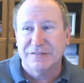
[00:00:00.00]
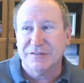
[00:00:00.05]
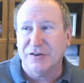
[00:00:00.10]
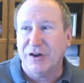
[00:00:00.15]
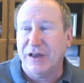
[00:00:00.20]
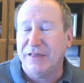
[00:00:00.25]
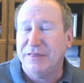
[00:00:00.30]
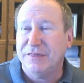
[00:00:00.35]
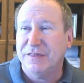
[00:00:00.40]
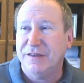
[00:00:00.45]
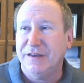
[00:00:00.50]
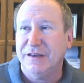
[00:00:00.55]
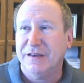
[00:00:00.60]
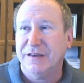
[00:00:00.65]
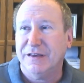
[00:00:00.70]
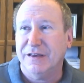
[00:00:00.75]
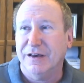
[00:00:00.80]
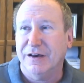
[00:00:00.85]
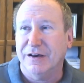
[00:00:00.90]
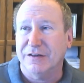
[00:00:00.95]
So I
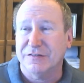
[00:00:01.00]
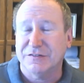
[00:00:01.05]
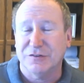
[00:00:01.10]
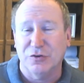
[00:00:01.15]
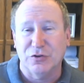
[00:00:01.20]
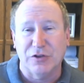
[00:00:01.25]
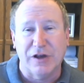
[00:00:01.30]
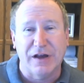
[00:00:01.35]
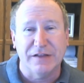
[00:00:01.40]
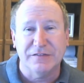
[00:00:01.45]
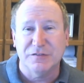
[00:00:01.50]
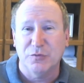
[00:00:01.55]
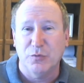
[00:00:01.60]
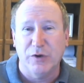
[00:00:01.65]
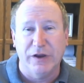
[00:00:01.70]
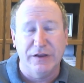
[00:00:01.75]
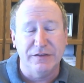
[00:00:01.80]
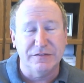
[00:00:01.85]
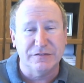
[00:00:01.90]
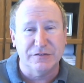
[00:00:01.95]
think, lots
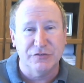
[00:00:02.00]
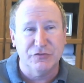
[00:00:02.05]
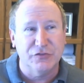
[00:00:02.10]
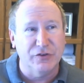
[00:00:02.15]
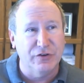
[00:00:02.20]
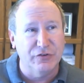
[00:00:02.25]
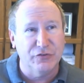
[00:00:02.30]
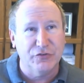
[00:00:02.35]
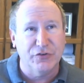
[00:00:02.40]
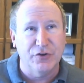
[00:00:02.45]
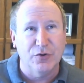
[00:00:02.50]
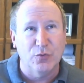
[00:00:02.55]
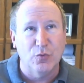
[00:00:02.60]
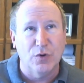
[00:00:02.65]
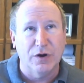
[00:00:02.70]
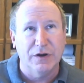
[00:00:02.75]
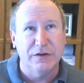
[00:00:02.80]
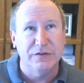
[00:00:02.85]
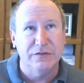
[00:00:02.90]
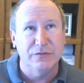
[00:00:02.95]
of ways. There's no
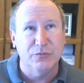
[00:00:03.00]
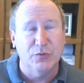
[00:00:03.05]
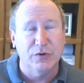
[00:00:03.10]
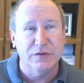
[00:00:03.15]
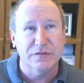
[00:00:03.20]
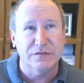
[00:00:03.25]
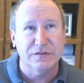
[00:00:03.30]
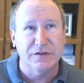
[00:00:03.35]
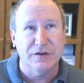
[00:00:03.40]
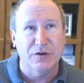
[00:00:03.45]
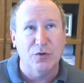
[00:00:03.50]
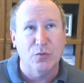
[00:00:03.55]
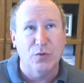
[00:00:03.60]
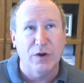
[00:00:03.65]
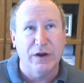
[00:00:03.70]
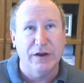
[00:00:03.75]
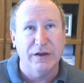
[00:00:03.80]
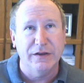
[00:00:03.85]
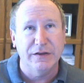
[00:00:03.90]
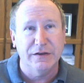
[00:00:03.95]
one single
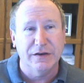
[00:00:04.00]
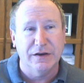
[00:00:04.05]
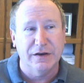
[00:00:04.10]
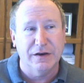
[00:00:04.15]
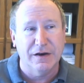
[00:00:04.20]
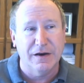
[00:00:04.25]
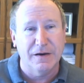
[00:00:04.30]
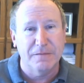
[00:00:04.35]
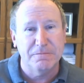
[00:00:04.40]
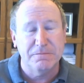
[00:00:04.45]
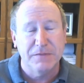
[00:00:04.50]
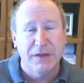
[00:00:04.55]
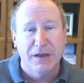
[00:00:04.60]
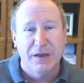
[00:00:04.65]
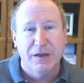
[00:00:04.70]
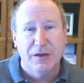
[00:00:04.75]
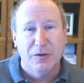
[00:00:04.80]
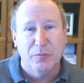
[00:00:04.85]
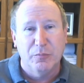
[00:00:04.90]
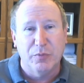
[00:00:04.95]
way.
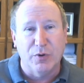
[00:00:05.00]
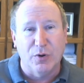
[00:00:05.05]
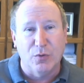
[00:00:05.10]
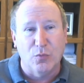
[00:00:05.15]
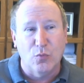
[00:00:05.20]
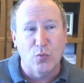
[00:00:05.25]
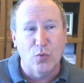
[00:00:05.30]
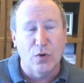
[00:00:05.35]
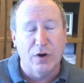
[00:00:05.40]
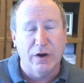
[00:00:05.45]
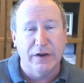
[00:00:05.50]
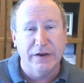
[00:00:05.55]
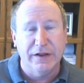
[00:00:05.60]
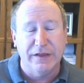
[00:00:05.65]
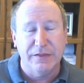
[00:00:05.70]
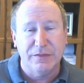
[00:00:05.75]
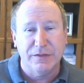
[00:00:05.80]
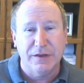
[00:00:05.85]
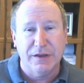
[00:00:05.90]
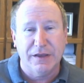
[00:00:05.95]
But one,
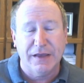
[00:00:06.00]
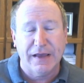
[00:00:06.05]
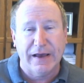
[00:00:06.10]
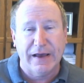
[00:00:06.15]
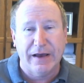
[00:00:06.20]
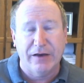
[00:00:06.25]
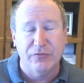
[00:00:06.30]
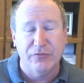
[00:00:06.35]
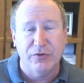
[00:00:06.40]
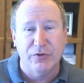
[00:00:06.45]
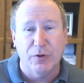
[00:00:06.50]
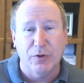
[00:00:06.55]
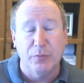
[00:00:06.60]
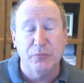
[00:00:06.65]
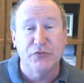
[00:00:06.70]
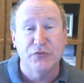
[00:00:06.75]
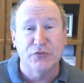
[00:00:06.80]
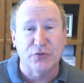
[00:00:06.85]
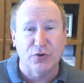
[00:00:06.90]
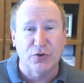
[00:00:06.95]
I think,
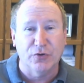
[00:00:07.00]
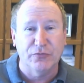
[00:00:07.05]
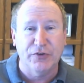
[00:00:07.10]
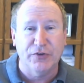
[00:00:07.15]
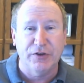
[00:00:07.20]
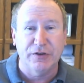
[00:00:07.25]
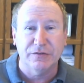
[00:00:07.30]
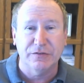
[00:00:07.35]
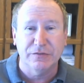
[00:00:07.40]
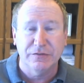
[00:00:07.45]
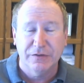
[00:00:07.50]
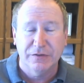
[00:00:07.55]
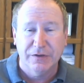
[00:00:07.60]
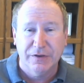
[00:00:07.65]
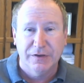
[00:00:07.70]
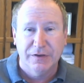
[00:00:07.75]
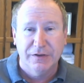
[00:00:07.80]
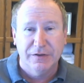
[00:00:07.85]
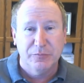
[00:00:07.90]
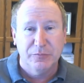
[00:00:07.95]
observing
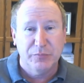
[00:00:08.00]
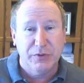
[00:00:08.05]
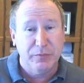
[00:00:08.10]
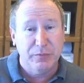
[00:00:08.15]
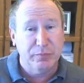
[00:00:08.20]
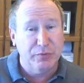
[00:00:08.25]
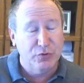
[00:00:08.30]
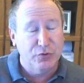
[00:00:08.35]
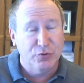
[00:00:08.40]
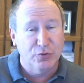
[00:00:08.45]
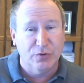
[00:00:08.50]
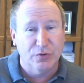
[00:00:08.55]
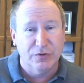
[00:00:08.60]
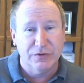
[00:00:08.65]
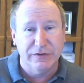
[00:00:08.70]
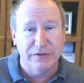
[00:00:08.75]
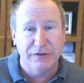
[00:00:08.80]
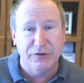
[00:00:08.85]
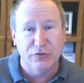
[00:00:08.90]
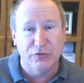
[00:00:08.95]
people who are
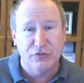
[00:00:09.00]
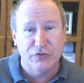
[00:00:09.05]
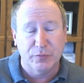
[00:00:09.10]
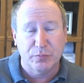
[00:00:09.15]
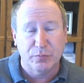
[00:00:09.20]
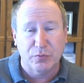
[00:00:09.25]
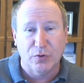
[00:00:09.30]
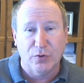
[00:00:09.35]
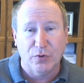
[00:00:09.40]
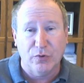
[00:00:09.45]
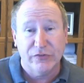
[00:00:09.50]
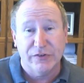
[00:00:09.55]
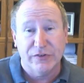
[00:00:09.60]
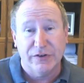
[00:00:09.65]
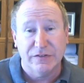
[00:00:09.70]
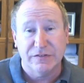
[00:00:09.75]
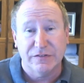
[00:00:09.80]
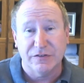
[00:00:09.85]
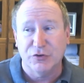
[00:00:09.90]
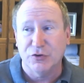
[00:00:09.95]
in leadership roles,
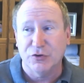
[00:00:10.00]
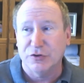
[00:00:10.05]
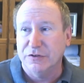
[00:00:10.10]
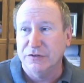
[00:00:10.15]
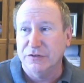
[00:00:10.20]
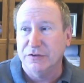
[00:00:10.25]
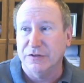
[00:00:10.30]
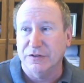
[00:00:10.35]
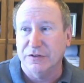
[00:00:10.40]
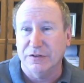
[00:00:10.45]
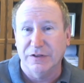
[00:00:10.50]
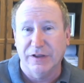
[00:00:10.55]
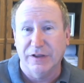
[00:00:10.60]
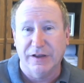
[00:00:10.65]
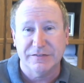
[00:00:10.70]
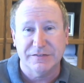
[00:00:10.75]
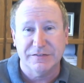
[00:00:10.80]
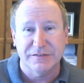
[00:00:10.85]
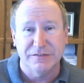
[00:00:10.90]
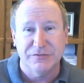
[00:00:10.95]
and it's a good
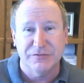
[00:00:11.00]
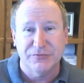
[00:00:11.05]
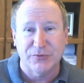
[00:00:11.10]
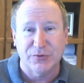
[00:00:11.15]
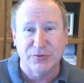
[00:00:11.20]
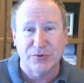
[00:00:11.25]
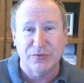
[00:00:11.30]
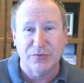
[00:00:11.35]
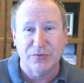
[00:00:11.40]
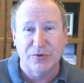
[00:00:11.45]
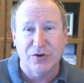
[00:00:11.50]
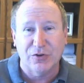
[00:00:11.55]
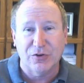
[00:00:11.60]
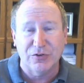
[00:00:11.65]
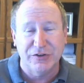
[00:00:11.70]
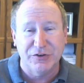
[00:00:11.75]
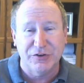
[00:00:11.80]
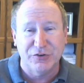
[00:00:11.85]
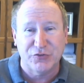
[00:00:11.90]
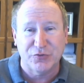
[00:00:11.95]
lesson for
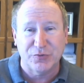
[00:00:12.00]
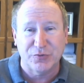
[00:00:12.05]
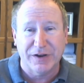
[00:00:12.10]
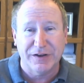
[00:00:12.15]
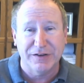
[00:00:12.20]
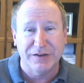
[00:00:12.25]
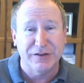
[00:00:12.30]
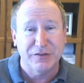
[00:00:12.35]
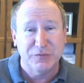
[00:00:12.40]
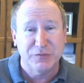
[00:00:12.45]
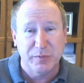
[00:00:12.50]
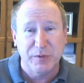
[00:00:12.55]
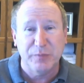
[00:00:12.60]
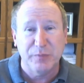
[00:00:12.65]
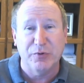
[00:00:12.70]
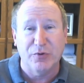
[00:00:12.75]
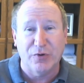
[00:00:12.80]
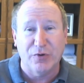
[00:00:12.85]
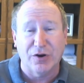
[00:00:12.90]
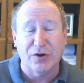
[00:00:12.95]
all leaders to recognize
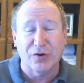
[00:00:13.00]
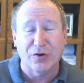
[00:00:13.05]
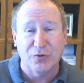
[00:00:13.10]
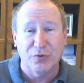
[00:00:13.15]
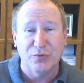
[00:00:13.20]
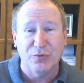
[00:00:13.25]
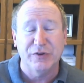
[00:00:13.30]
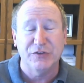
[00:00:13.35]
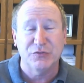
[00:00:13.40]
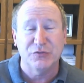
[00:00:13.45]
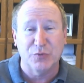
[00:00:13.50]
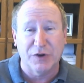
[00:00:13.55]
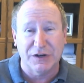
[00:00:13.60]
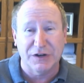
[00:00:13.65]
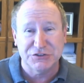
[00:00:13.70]
people are always